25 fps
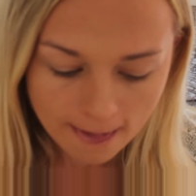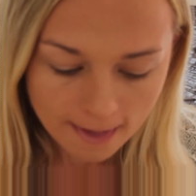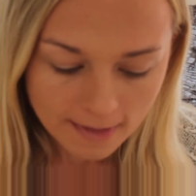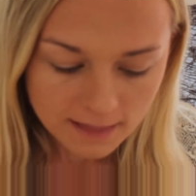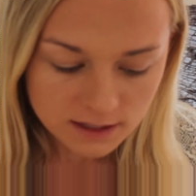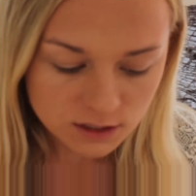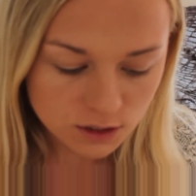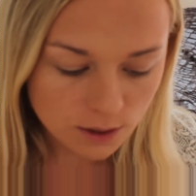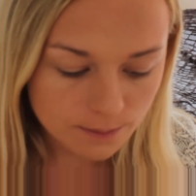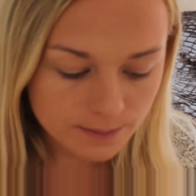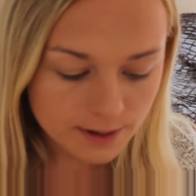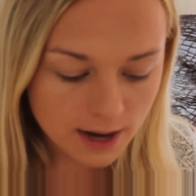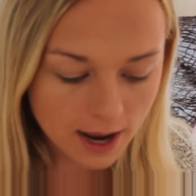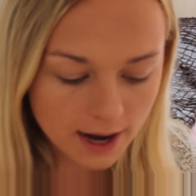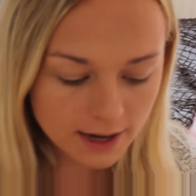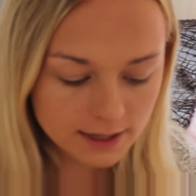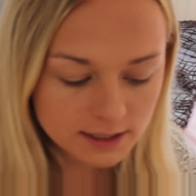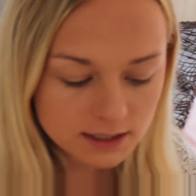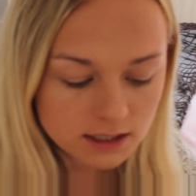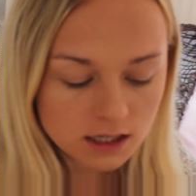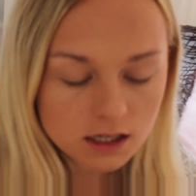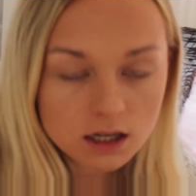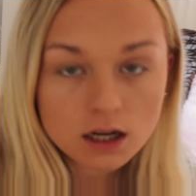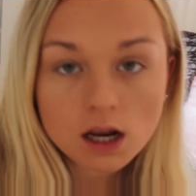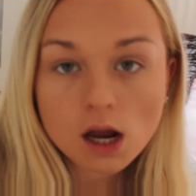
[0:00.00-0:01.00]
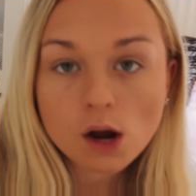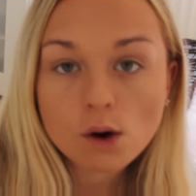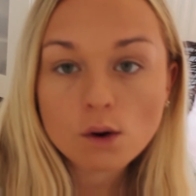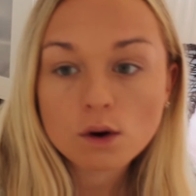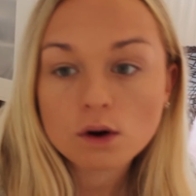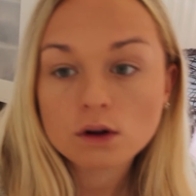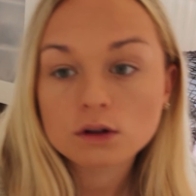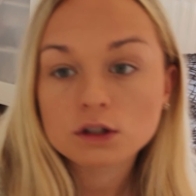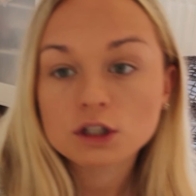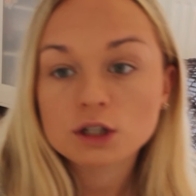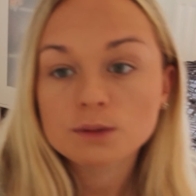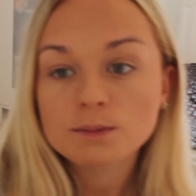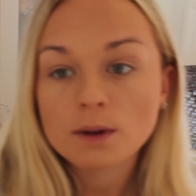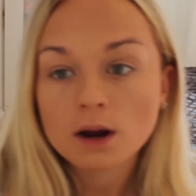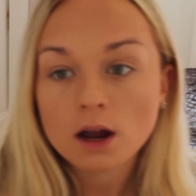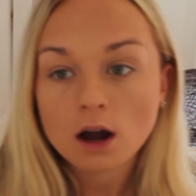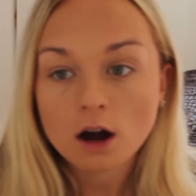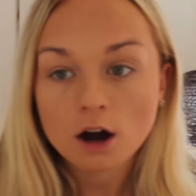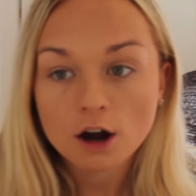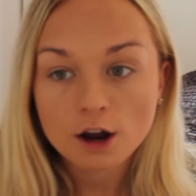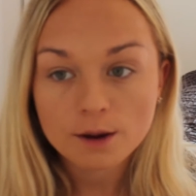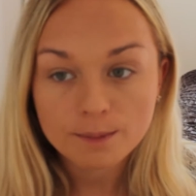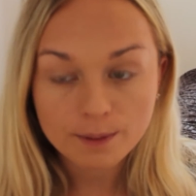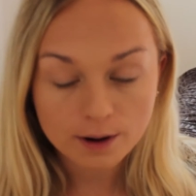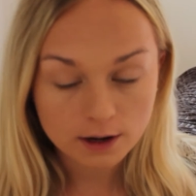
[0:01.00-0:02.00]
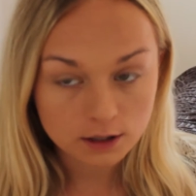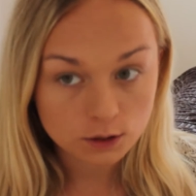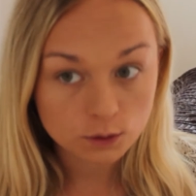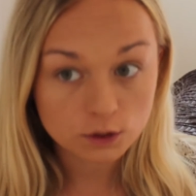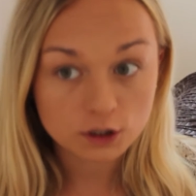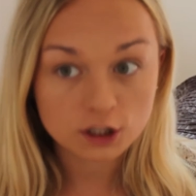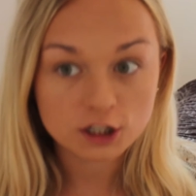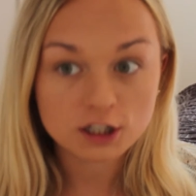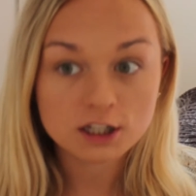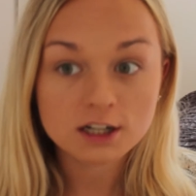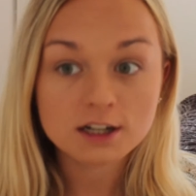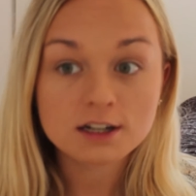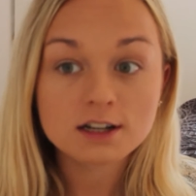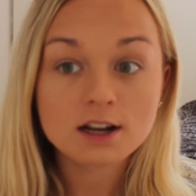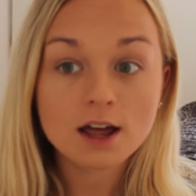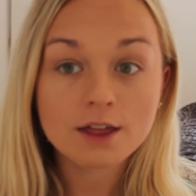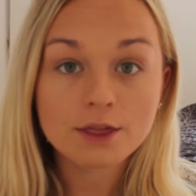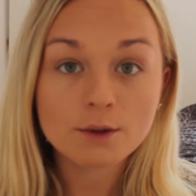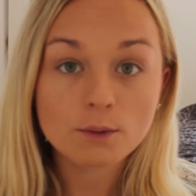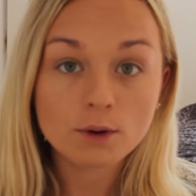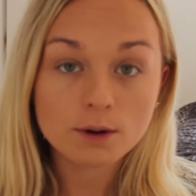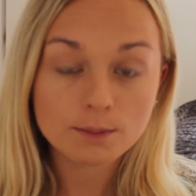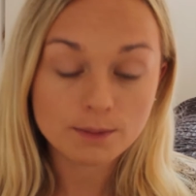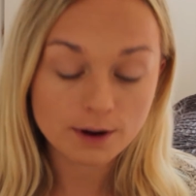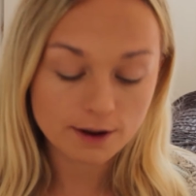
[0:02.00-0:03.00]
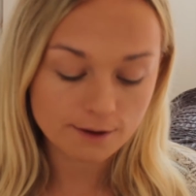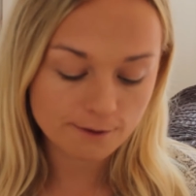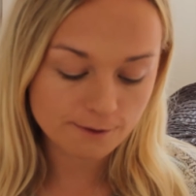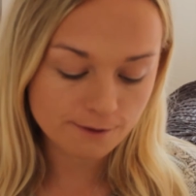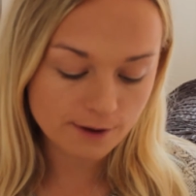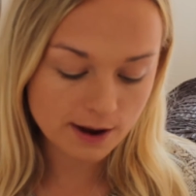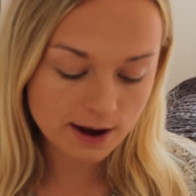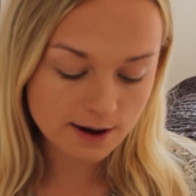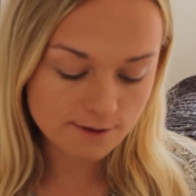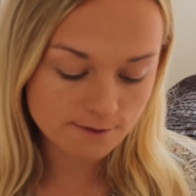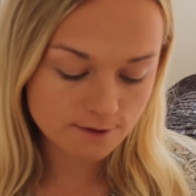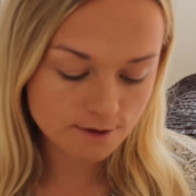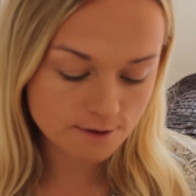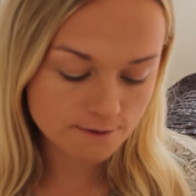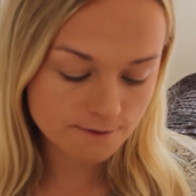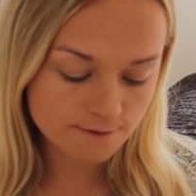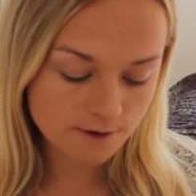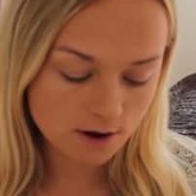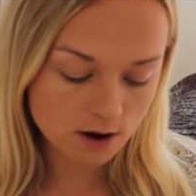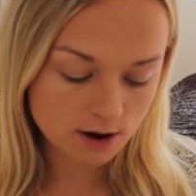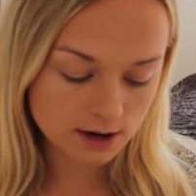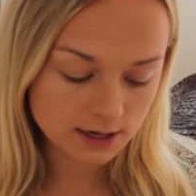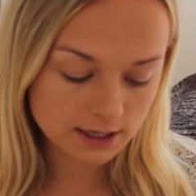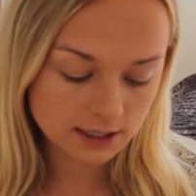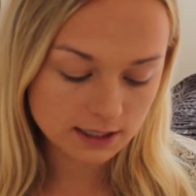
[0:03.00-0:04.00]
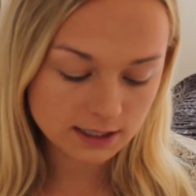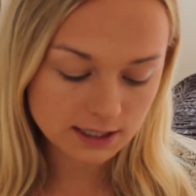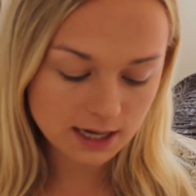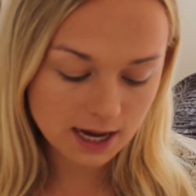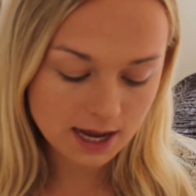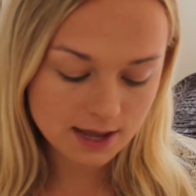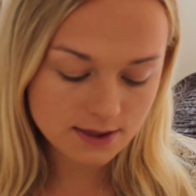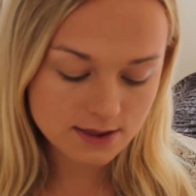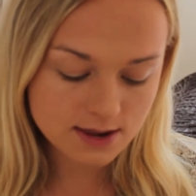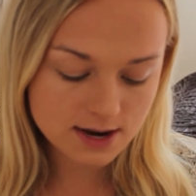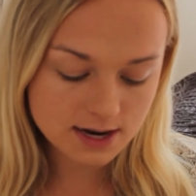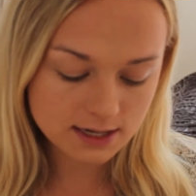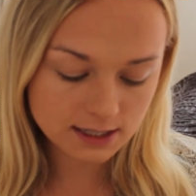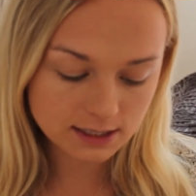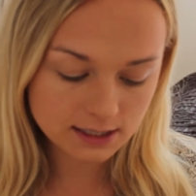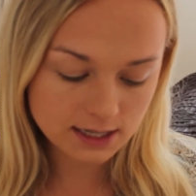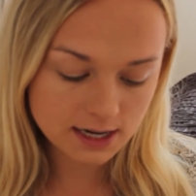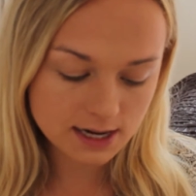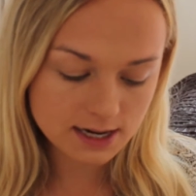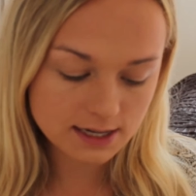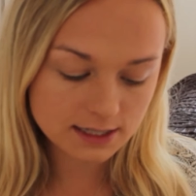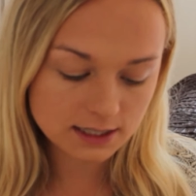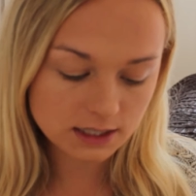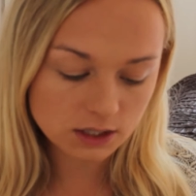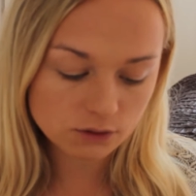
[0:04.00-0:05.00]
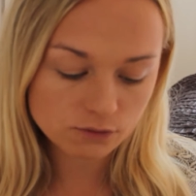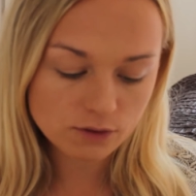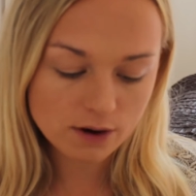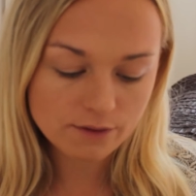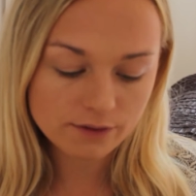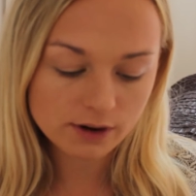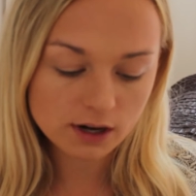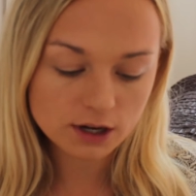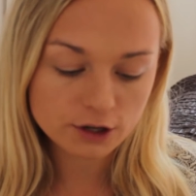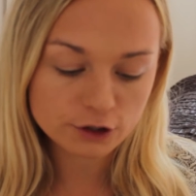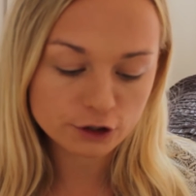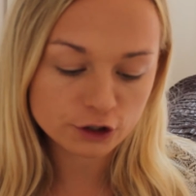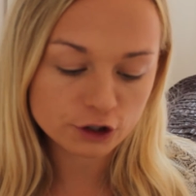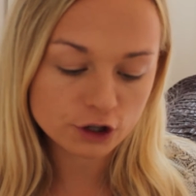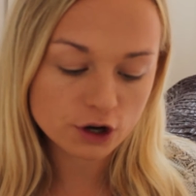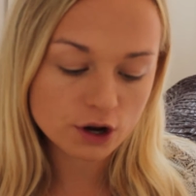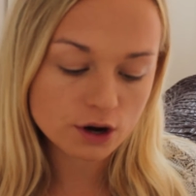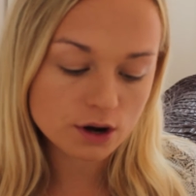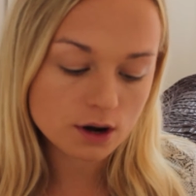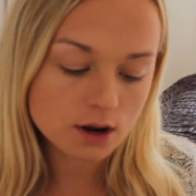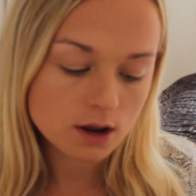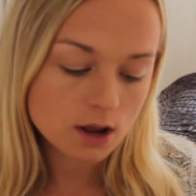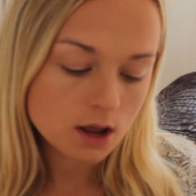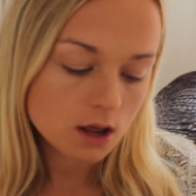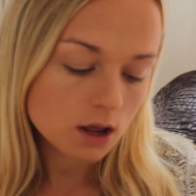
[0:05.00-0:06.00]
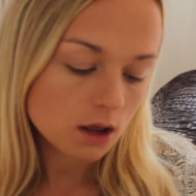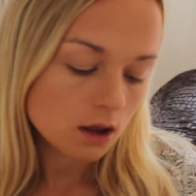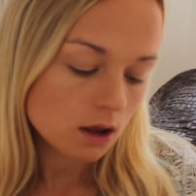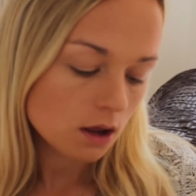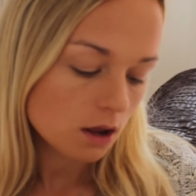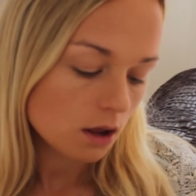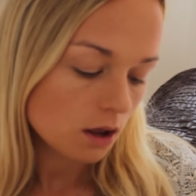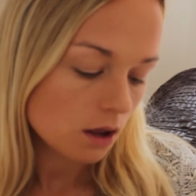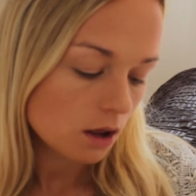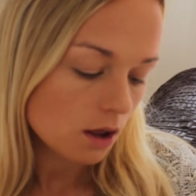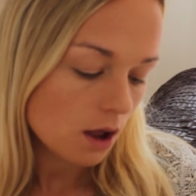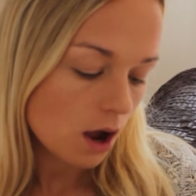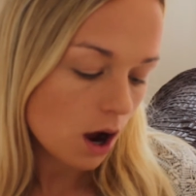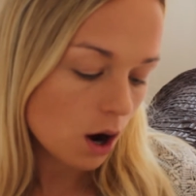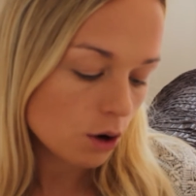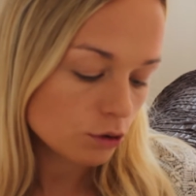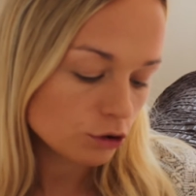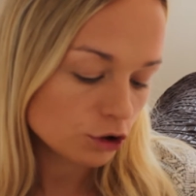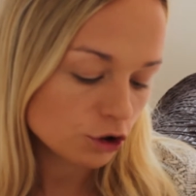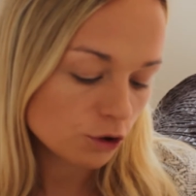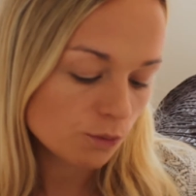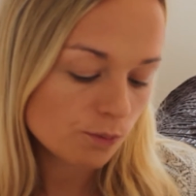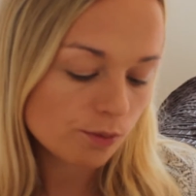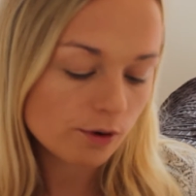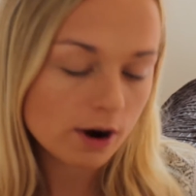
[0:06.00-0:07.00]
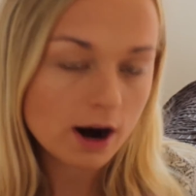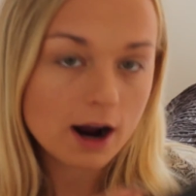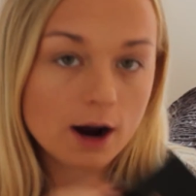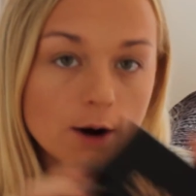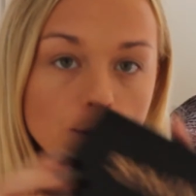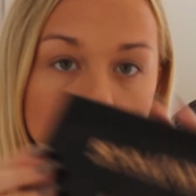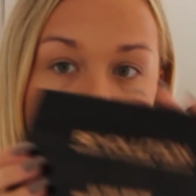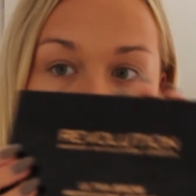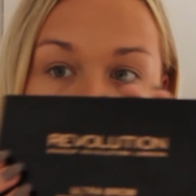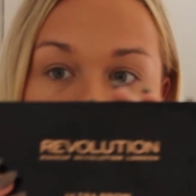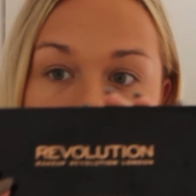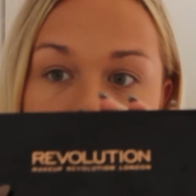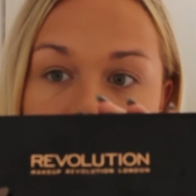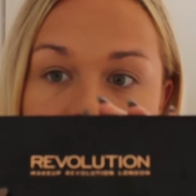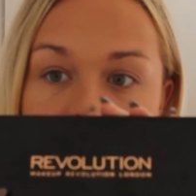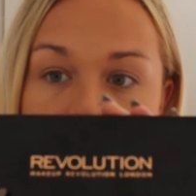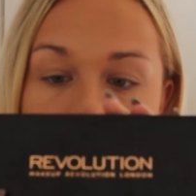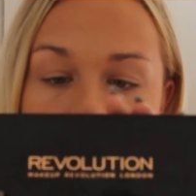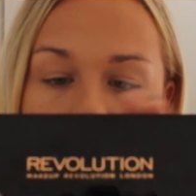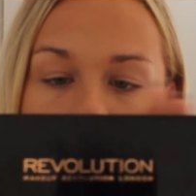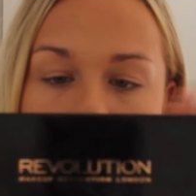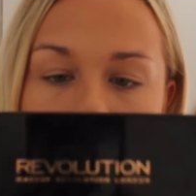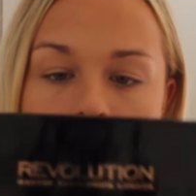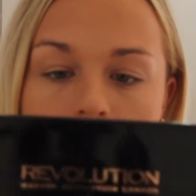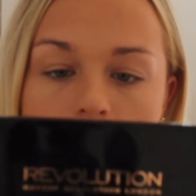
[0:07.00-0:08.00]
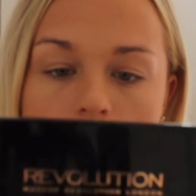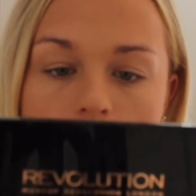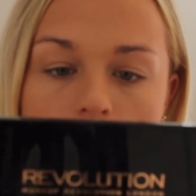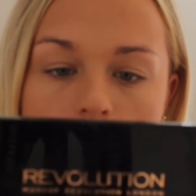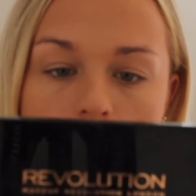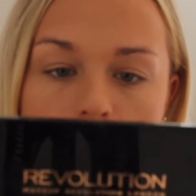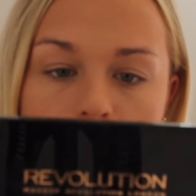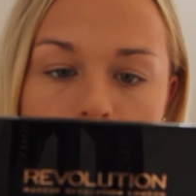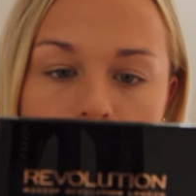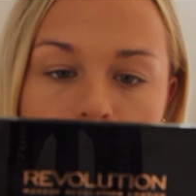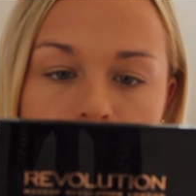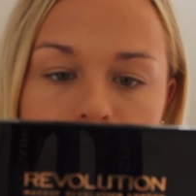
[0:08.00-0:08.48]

So I'm next going to go on to my eyebrows, which is another one of my favourite finds, and this is the Revolution Ultra Brow Professional Makeup.